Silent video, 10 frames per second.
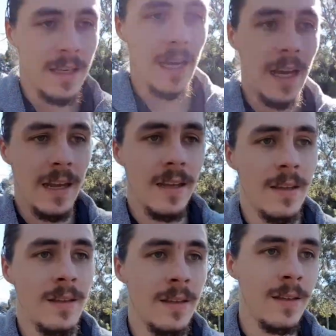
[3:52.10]
today
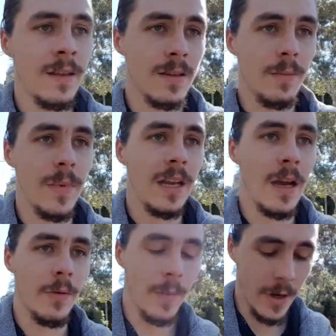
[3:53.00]
I'm meeting
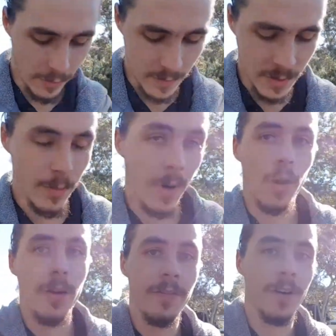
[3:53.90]
up with my group
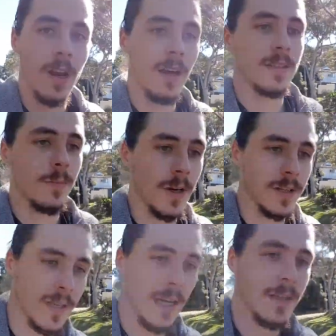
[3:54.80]
tomorrow to finalise the
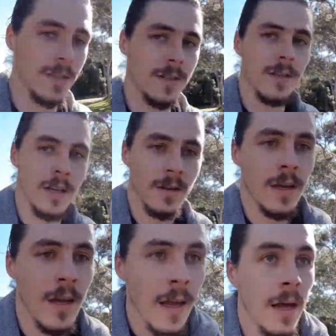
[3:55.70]
presentation, so
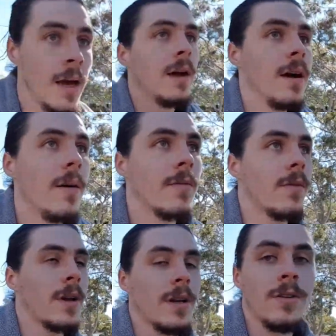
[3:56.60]
uh,
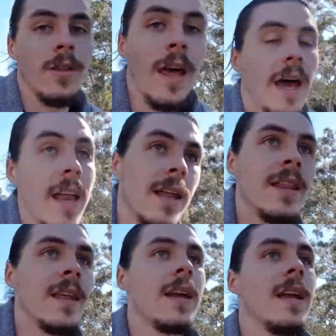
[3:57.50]
we're going to do that.
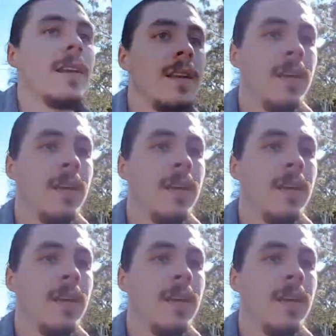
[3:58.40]
And then,